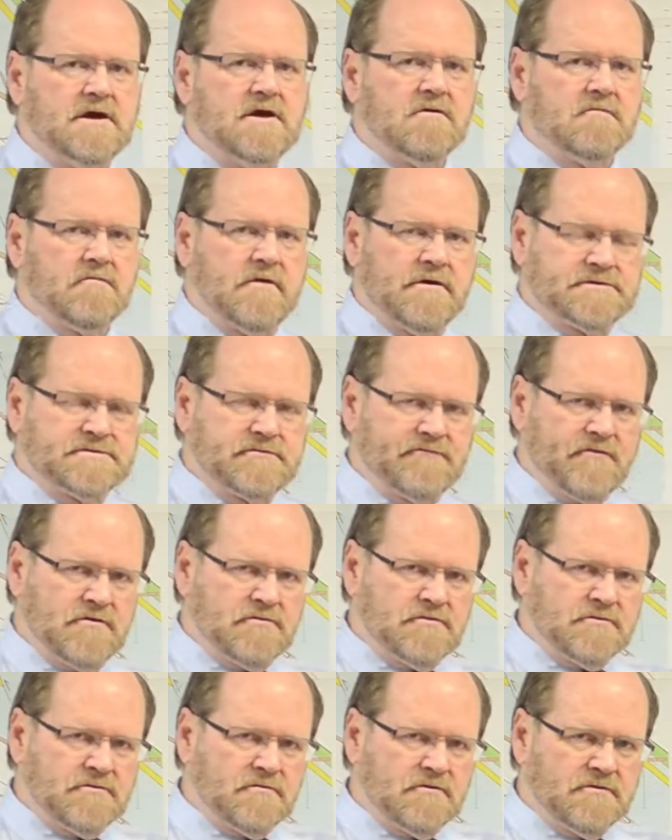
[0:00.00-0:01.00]
runs further
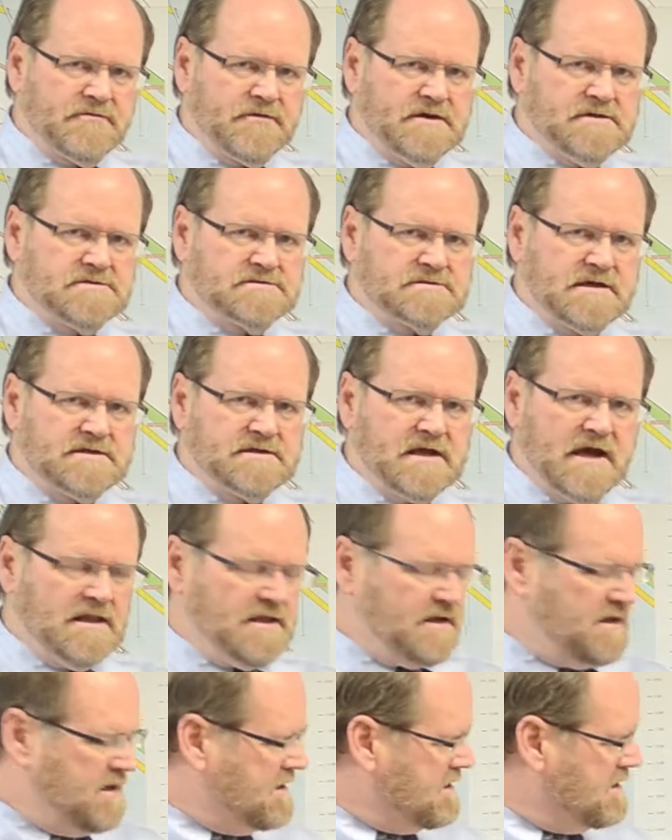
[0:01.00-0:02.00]
northeast to
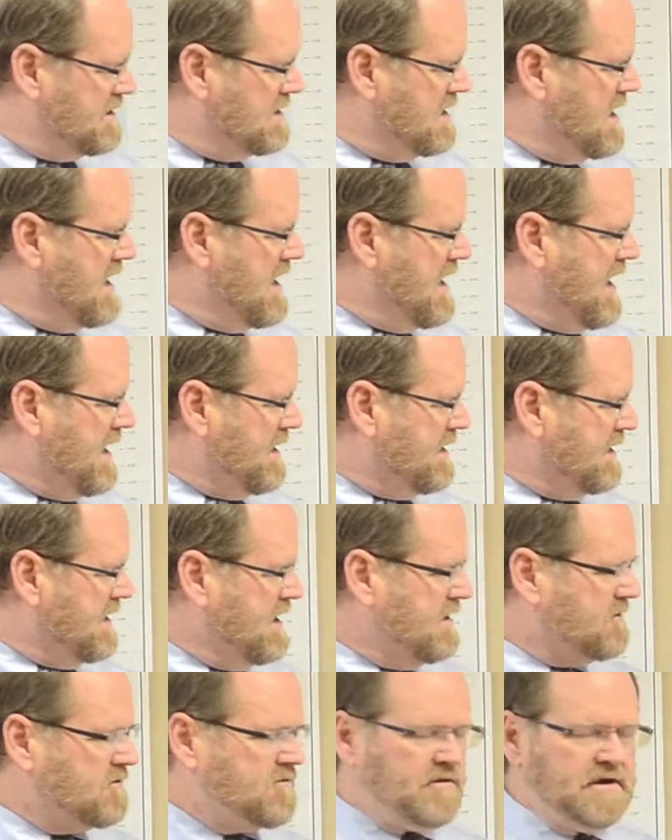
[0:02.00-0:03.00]
Talihina, and
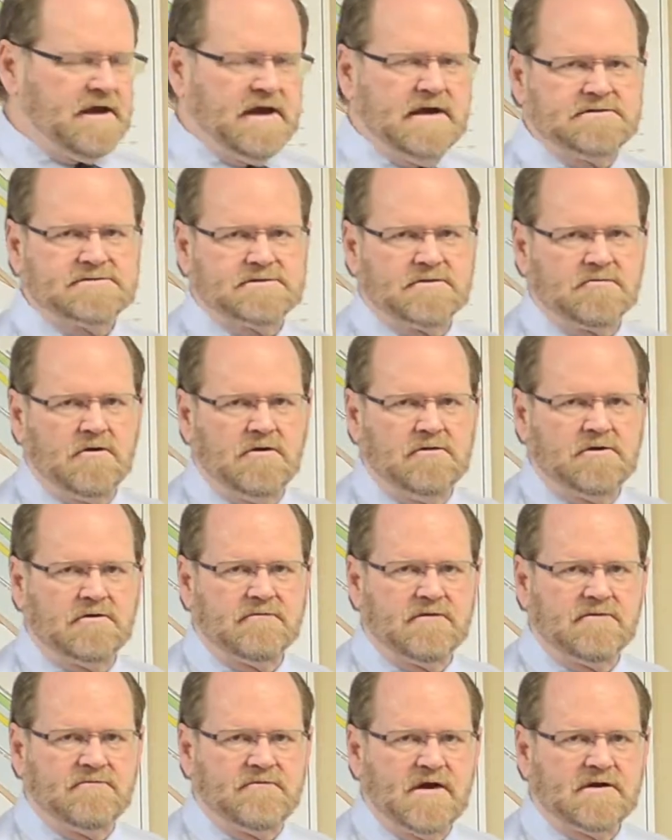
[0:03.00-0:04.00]
again creates the rollover
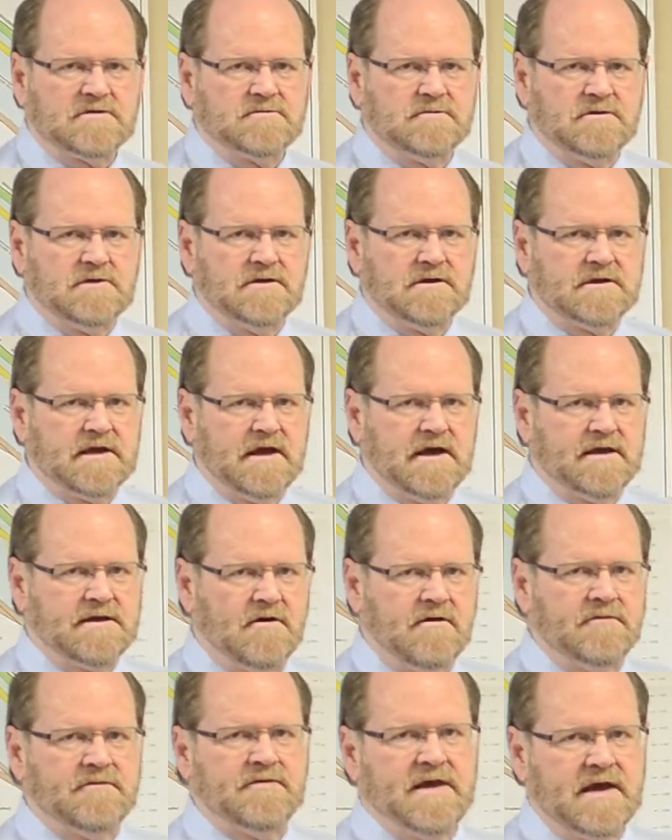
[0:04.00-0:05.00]
effect we'll look at
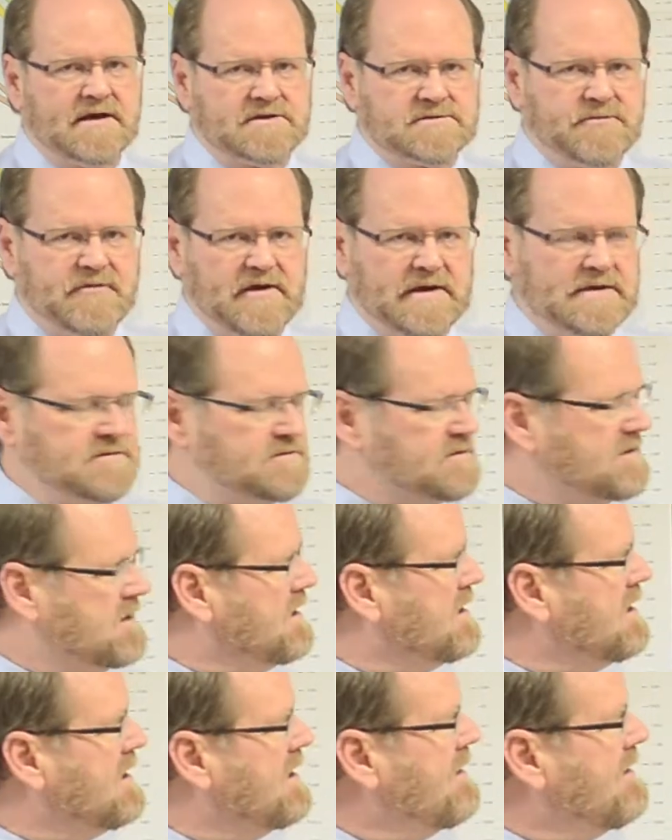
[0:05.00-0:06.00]
on the next piece.
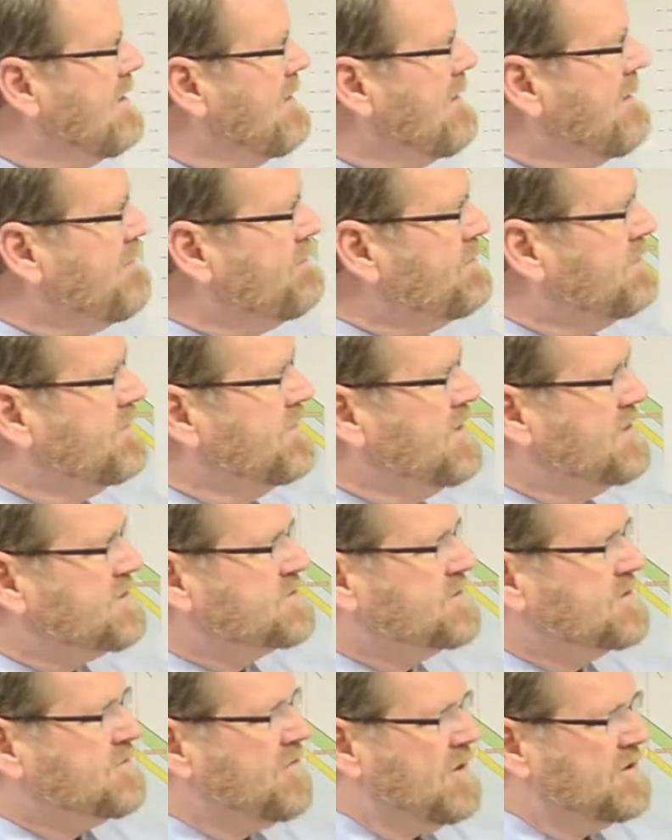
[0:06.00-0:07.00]
This
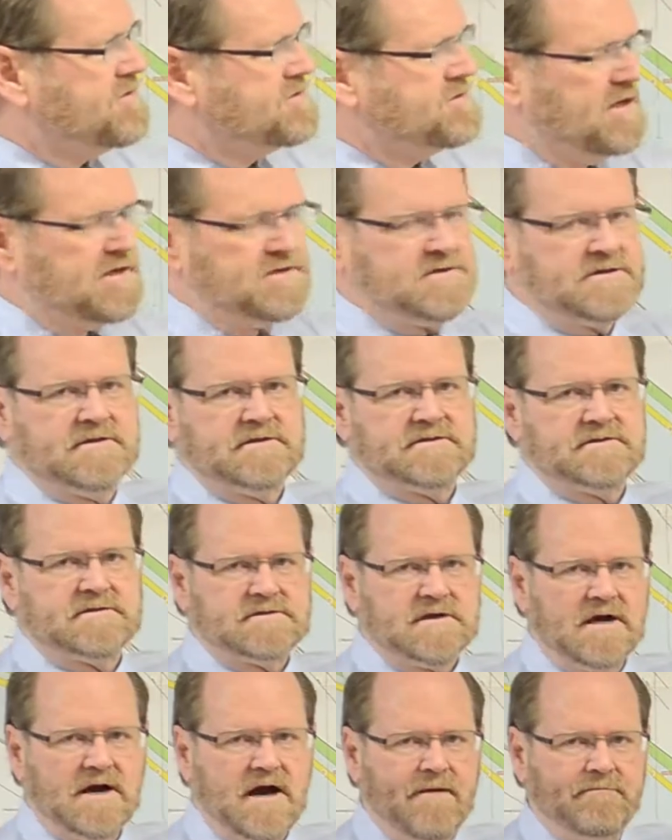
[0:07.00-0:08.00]
cross-section at the
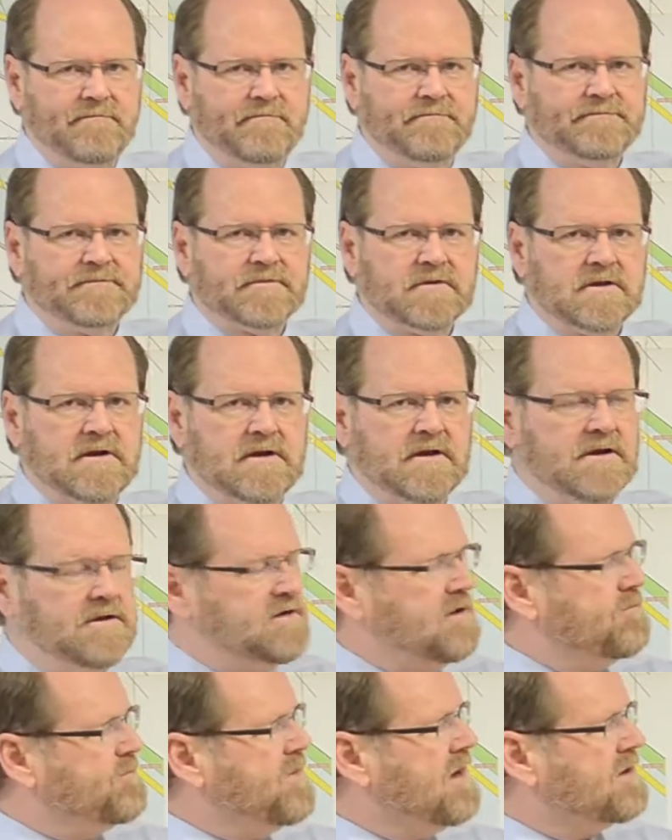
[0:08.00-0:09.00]
top
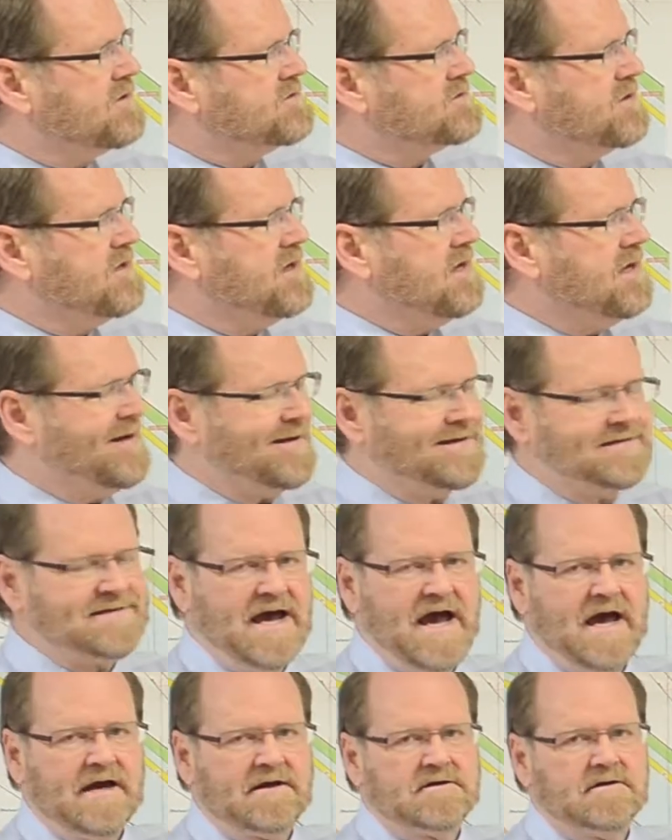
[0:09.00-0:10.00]
depicts the
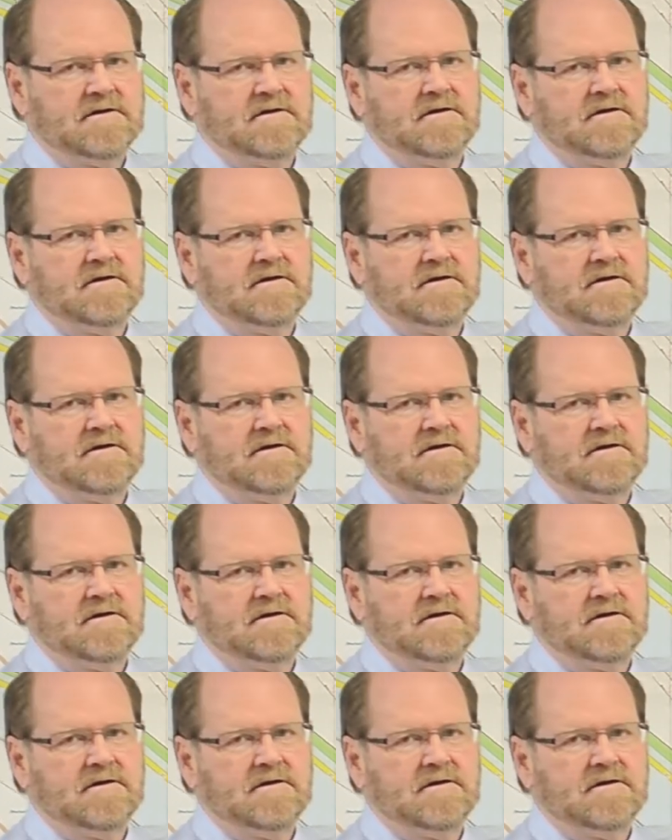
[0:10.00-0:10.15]
exact